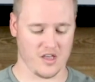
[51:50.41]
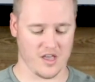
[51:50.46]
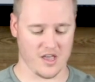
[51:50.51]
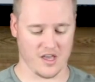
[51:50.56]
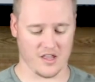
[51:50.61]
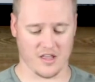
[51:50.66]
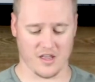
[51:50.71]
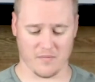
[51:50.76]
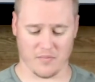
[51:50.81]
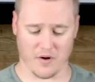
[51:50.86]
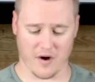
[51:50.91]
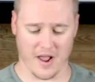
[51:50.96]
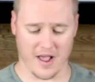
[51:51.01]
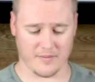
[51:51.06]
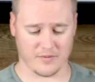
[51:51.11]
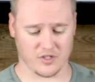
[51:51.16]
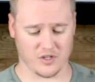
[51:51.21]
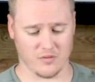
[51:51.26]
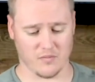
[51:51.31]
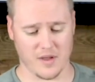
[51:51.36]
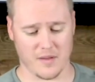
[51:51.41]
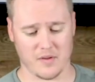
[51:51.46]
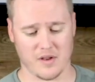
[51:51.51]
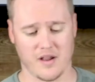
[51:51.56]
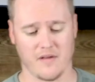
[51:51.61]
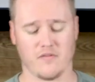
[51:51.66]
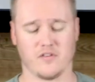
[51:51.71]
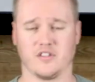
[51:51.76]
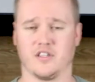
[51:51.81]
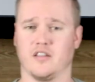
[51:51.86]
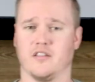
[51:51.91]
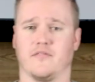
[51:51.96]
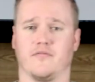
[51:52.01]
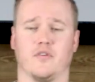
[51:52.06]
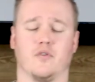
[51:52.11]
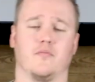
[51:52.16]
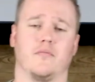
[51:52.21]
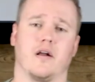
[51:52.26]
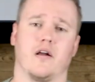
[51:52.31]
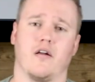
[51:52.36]
And then perhaps you maybe never see the
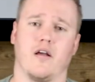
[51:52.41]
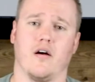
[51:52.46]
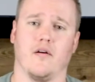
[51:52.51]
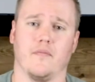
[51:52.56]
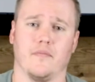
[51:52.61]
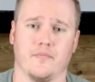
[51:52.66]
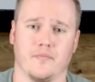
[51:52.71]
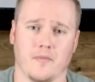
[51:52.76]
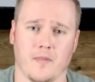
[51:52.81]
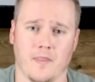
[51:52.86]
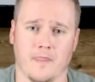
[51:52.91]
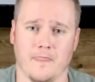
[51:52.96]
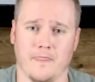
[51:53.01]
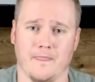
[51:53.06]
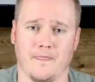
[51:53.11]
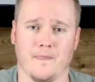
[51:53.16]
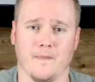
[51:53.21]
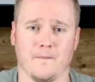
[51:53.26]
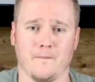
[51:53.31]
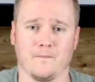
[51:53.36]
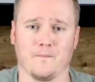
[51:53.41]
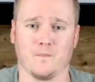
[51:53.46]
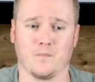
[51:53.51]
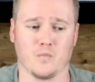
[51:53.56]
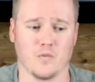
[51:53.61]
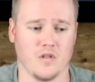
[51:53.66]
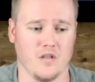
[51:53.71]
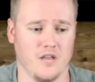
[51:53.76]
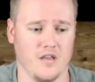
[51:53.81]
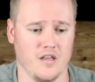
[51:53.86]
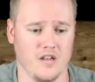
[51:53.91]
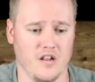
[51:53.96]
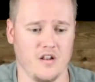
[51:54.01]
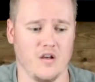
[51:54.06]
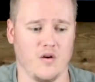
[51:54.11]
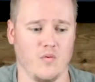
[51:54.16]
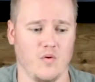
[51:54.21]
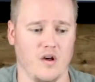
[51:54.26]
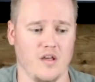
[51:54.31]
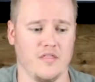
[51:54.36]
fruit bear out. And you
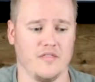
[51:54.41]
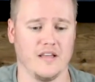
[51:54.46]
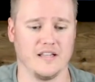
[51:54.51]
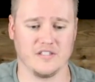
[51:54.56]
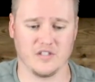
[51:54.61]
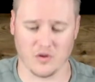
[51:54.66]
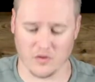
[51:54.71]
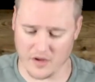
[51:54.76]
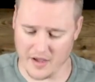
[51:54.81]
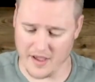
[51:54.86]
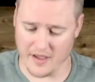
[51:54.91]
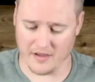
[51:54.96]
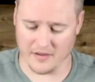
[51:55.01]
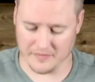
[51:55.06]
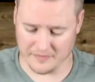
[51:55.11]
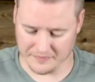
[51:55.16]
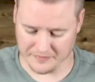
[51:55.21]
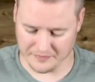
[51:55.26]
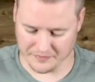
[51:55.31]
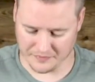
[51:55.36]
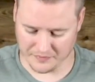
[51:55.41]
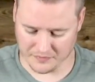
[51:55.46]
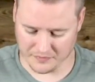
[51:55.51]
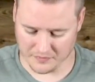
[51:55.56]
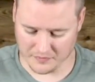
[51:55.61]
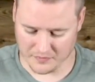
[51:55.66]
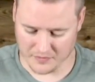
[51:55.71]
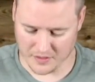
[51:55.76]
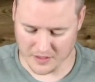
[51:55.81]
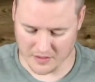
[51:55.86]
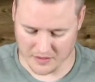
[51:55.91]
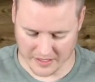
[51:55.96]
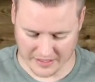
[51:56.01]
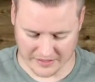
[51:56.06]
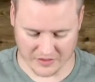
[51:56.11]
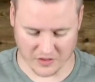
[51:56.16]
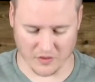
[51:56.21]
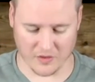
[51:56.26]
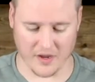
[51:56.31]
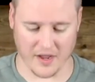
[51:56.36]
know what? That's okay.
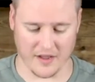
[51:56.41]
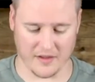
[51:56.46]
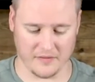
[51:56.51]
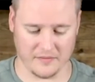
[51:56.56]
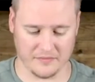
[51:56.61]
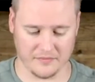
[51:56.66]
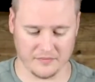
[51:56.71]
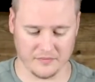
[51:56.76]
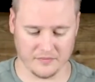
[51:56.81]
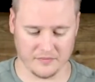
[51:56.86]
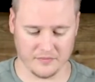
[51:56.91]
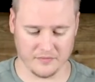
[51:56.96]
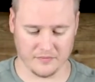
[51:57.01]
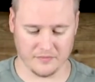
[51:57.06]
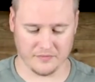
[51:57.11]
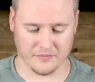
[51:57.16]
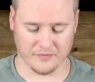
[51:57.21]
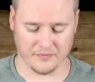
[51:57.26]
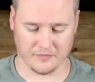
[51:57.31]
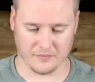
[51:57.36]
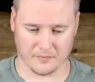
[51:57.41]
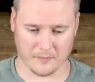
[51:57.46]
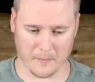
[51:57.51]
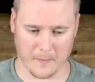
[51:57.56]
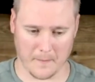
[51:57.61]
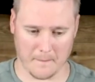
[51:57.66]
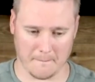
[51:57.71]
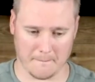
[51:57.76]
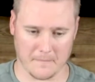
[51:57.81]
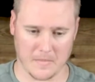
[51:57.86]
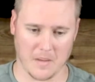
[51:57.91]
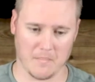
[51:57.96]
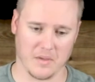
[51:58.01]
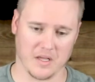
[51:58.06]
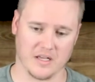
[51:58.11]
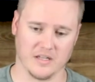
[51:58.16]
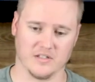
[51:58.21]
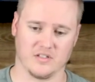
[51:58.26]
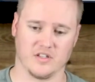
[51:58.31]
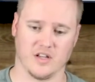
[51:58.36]
That's okay.
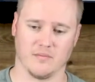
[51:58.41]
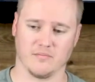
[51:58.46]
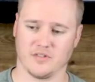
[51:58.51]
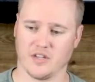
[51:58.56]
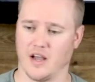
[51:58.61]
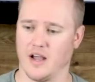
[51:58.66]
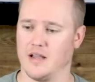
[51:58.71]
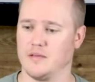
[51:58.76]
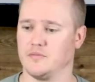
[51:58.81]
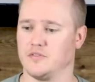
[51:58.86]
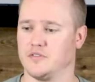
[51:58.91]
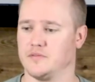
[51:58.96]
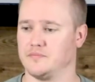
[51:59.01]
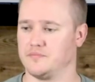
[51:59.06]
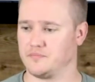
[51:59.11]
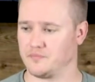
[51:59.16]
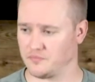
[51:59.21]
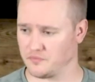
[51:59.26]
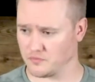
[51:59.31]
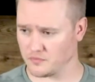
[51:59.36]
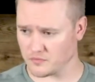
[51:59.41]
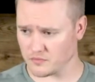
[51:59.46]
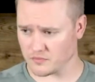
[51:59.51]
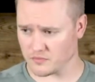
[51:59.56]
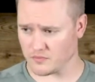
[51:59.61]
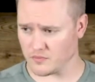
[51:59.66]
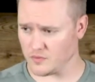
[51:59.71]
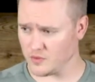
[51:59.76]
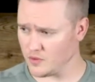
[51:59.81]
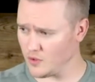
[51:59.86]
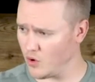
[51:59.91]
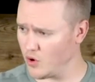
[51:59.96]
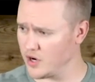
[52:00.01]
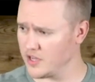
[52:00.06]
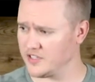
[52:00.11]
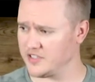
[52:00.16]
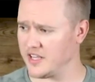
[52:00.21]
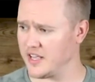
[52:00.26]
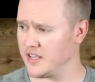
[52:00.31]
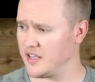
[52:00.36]
Because sometimes, or
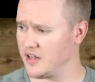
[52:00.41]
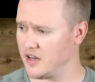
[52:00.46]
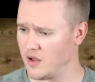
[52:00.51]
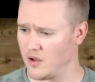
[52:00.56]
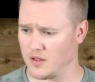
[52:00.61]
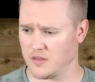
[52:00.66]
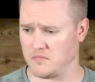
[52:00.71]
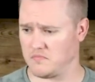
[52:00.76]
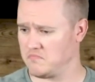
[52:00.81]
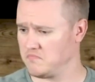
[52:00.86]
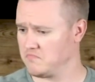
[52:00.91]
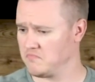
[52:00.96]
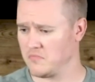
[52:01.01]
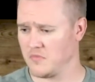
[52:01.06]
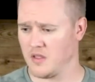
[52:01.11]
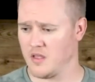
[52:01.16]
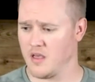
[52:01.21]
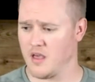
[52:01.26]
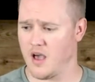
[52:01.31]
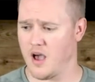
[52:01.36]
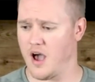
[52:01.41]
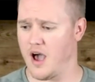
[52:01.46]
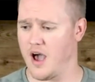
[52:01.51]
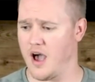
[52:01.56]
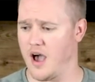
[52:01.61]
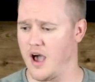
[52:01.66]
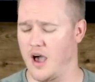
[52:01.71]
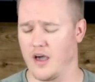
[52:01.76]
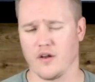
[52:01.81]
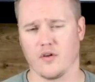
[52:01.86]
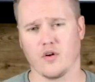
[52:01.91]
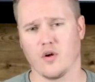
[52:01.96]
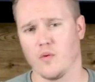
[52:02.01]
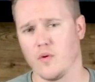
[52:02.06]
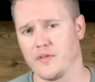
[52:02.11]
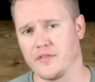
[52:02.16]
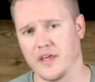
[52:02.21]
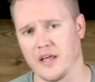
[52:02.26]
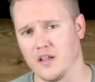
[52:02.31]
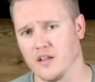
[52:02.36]
you say, you know, I don't know
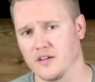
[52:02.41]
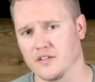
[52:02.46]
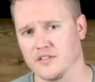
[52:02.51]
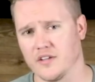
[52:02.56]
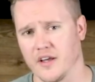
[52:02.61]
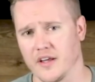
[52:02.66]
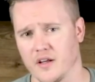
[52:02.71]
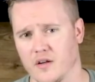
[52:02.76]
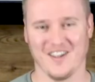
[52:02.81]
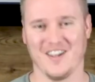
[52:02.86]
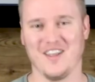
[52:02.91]
what that looks like.